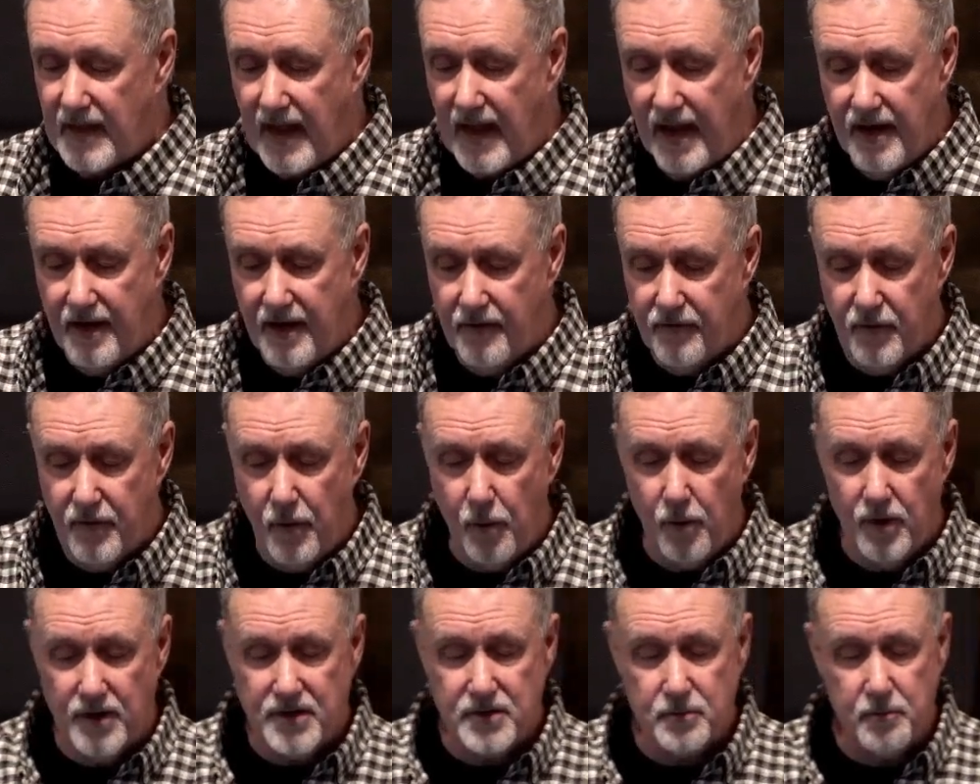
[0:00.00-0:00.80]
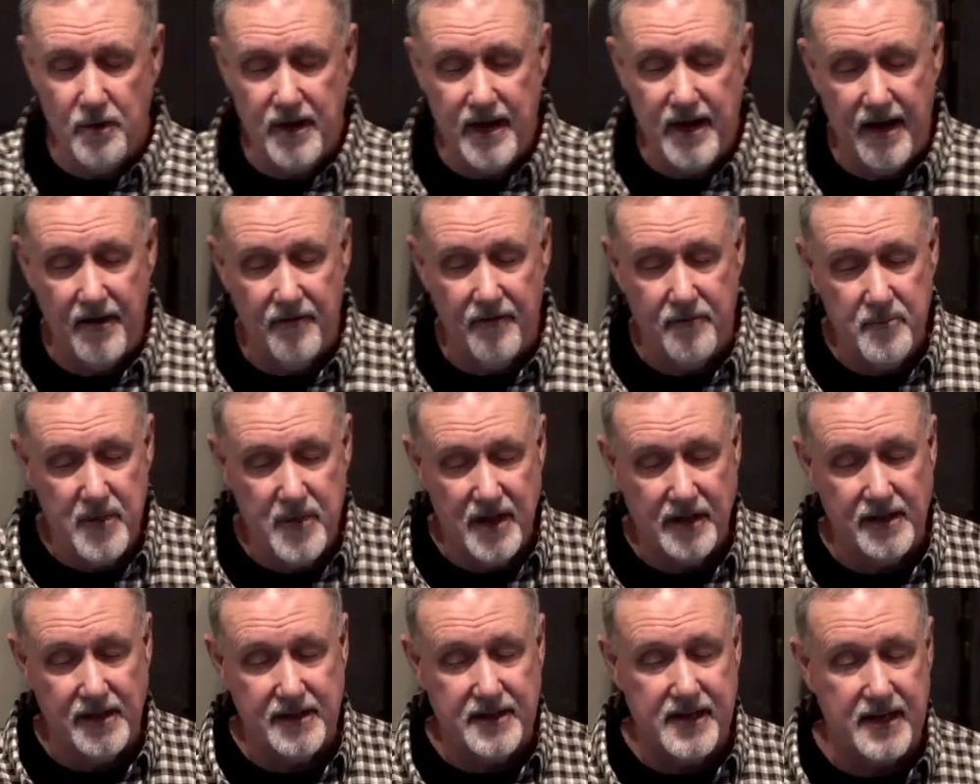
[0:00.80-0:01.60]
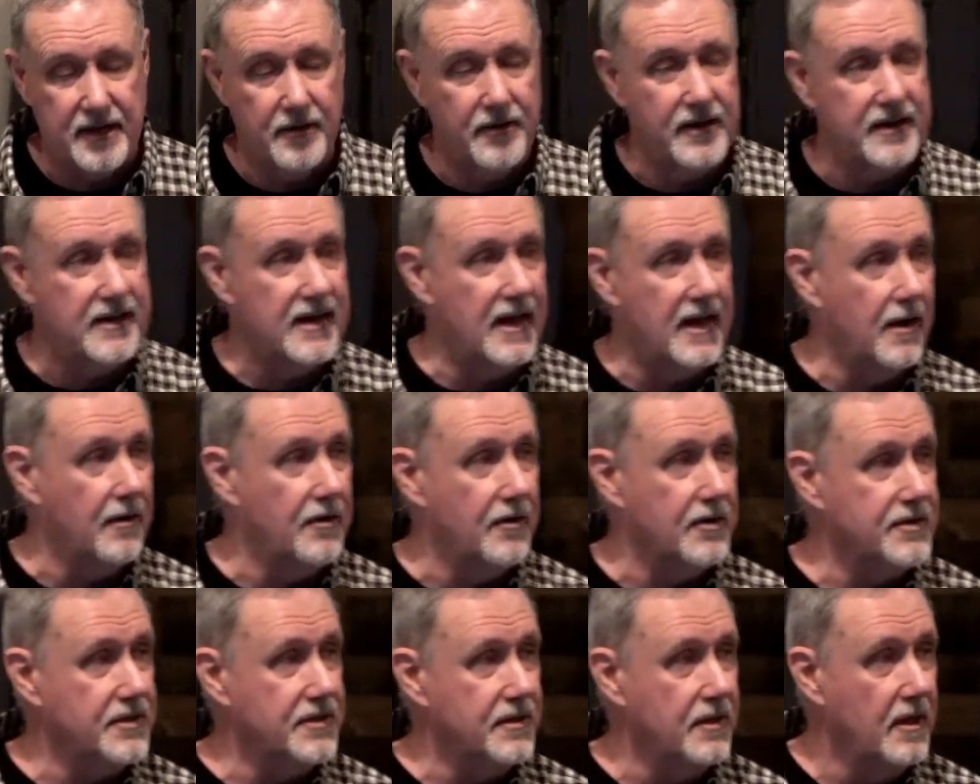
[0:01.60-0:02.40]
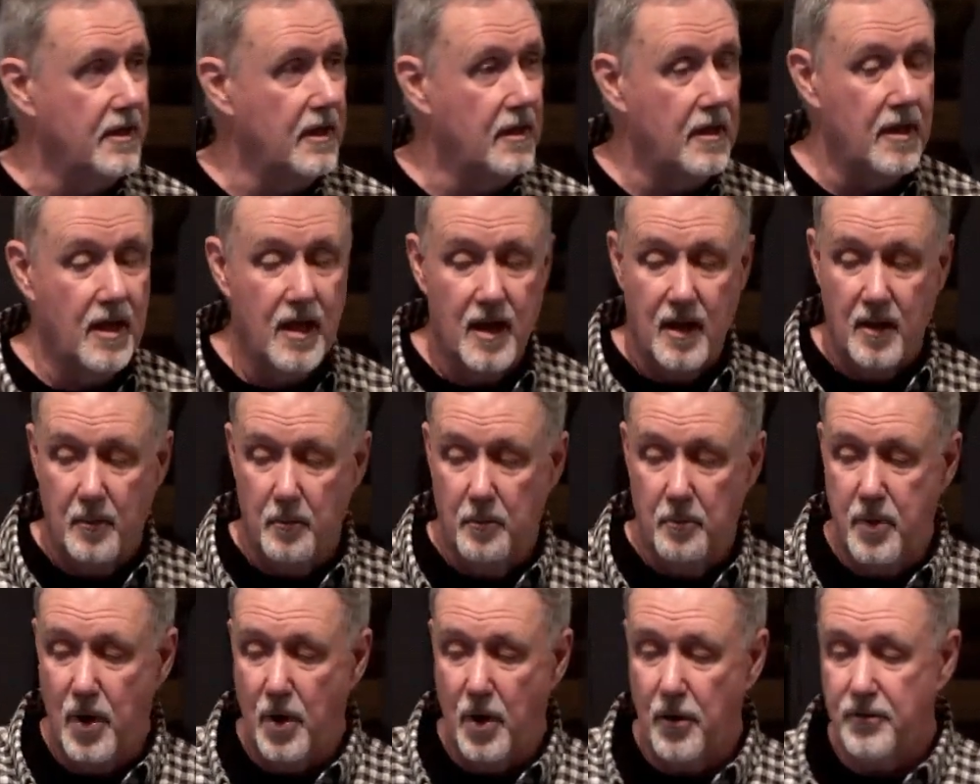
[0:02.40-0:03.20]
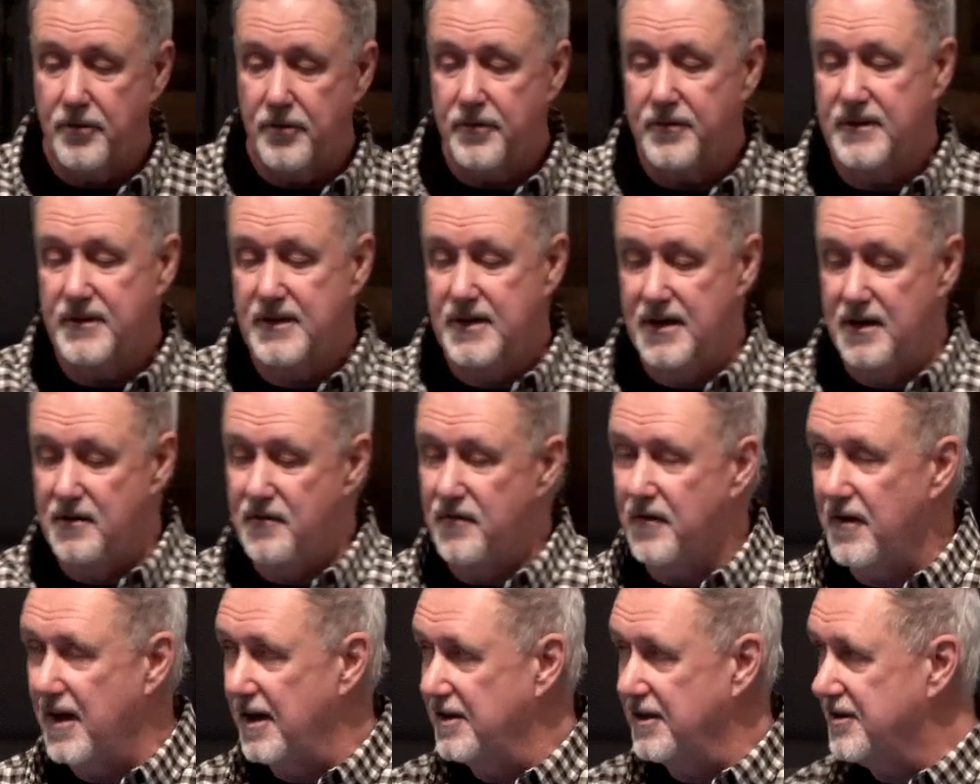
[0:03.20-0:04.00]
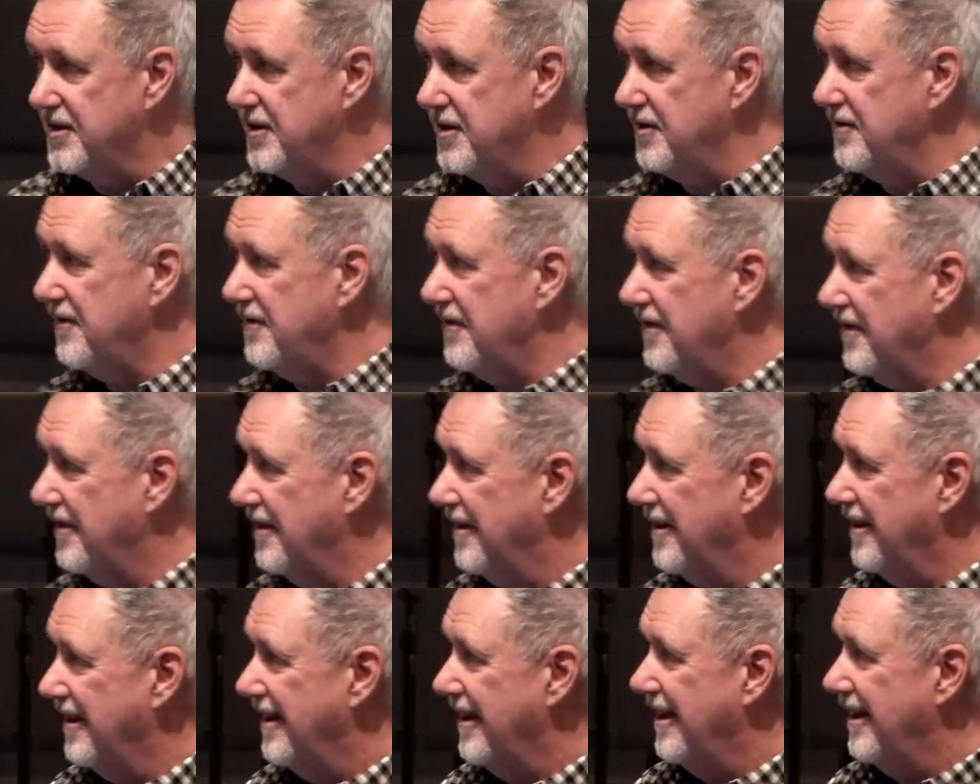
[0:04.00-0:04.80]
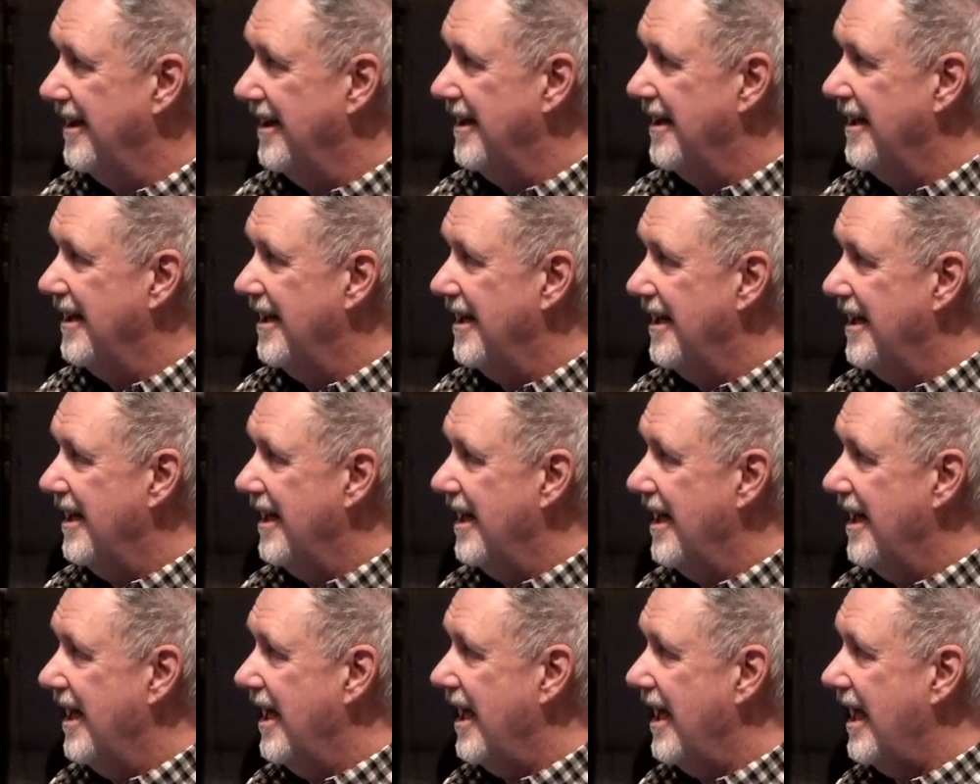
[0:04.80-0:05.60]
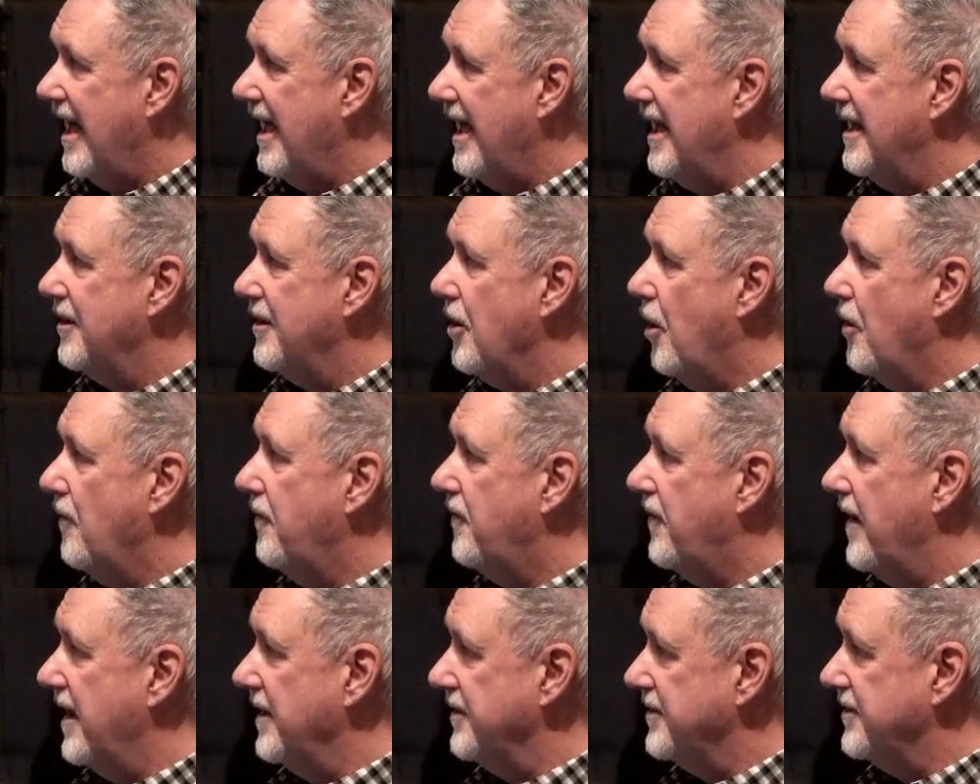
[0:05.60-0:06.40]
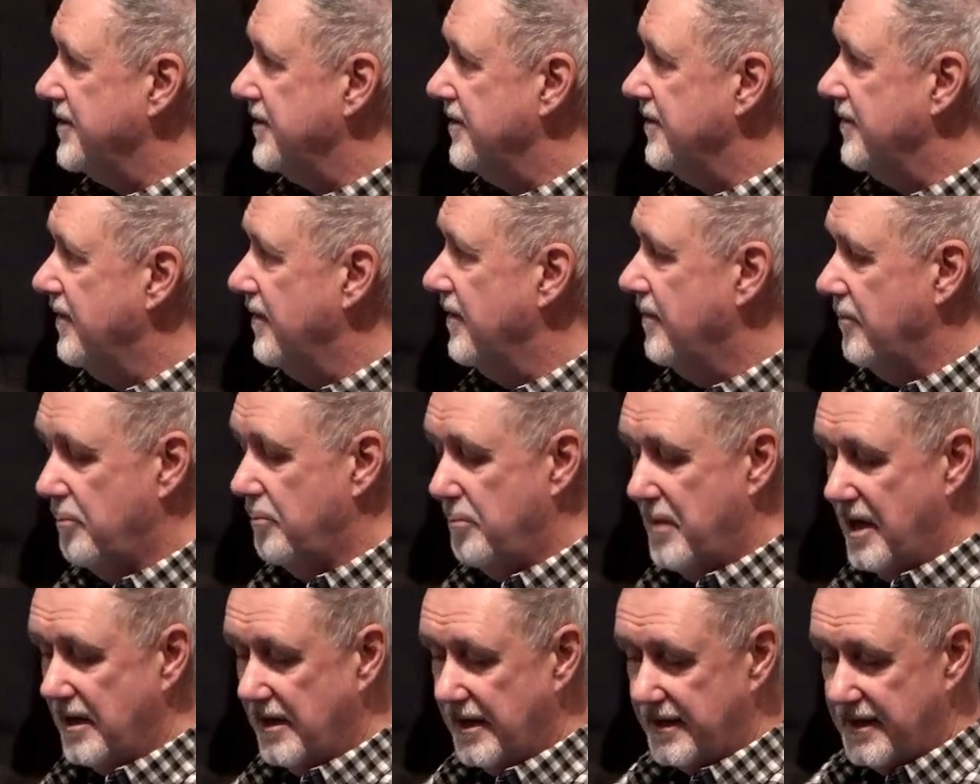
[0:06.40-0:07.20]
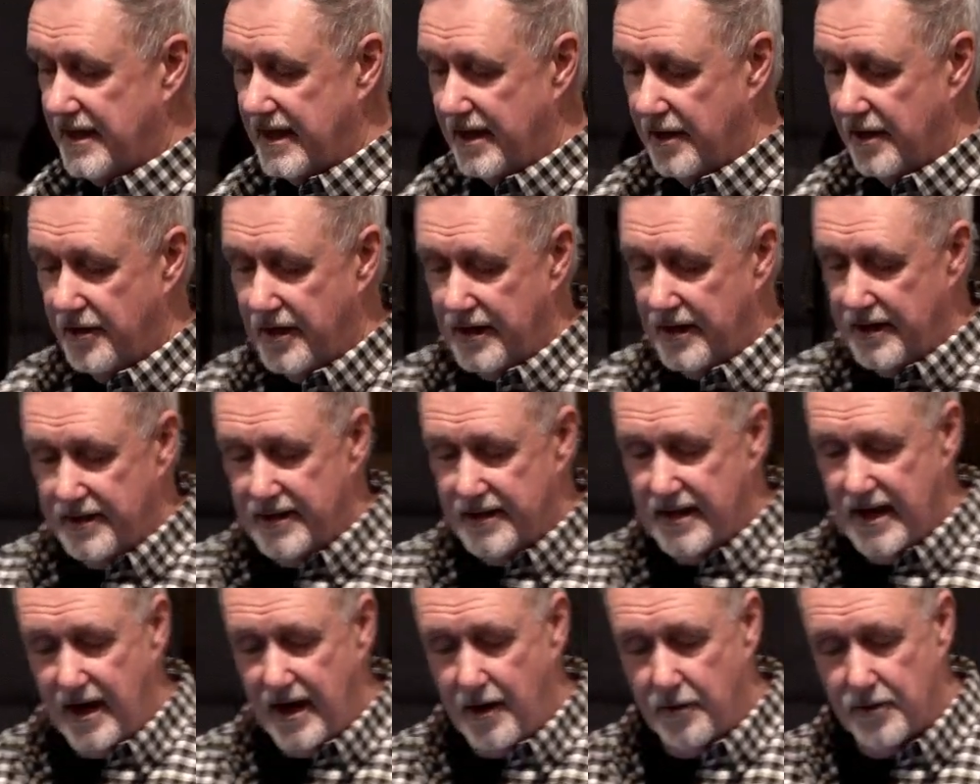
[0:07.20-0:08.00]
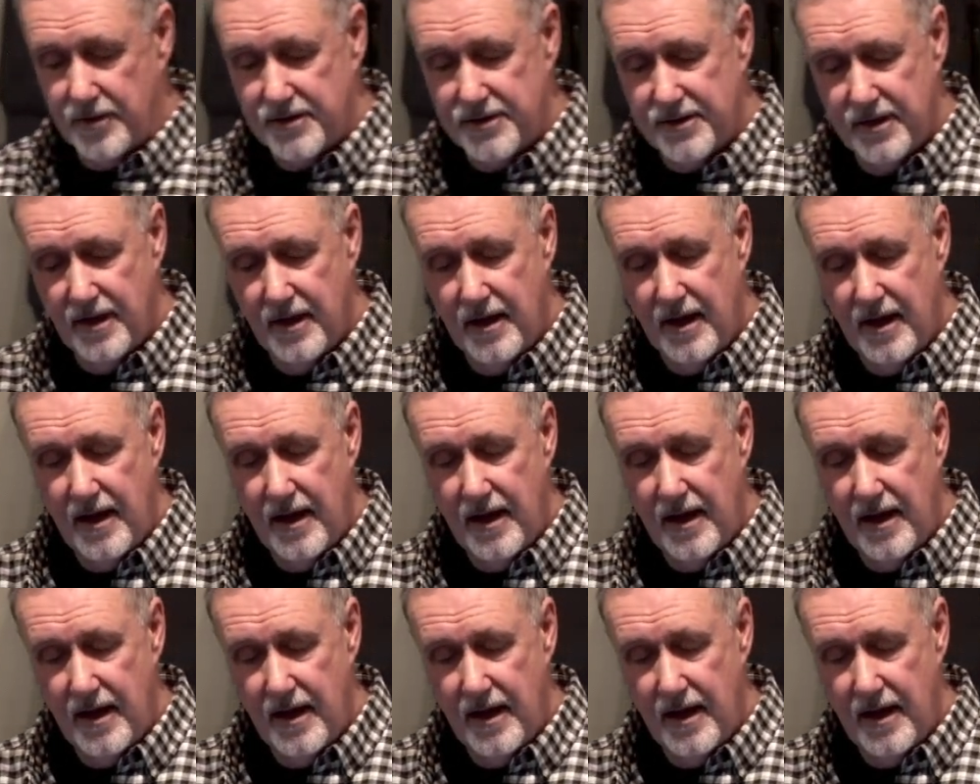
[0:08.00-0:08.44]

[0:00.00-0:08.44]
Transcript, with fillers: and of course we have military towers, both defensive and offensive military towers.